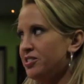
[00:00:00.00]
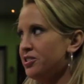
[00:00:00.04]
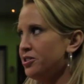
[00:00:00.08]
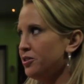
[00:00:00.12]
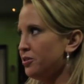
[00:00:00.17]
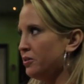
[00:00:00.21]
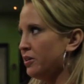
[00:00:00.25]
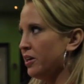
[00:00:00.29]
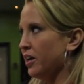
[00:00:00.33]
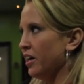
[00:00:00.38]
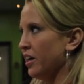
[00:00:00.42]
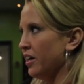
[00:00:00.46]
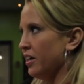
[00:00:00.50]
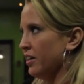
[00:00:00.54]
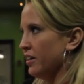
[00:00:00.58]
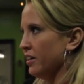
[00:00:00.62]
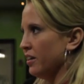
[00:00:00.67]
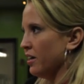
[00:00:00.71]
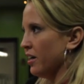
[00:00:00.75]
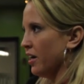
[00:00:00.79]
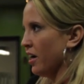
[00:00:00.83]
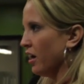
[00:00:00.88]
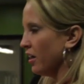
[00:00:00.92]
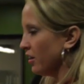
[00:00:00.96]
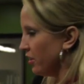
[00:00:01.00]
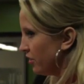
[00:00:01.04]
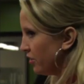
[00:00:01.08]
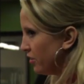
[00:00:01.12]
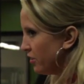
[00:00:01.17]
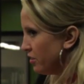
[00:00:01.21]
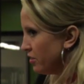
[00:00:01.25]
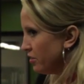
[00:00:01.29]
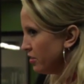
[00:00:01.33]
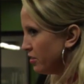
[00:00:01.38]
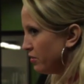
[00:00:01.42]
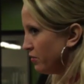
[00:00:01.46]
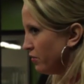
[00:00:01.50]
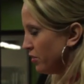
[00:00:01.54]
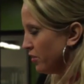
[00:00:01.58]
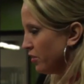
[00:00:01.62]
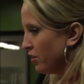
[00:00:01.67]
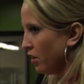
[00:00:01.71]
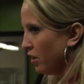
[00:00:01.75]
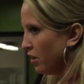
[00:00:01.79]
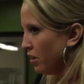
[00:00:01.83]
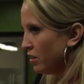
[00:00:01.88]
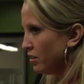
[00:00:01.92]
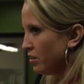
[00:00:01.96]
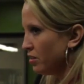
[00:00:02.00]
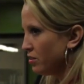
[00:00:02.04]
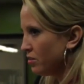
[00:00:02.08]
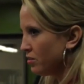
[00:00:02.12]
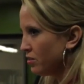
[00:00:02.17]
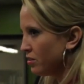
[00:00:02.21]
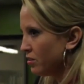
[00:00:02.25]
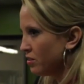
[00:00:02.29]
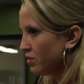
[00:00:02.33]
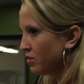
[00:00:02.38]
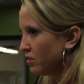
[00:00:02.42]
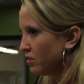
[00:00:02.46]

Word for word: do cut and colors for dogs?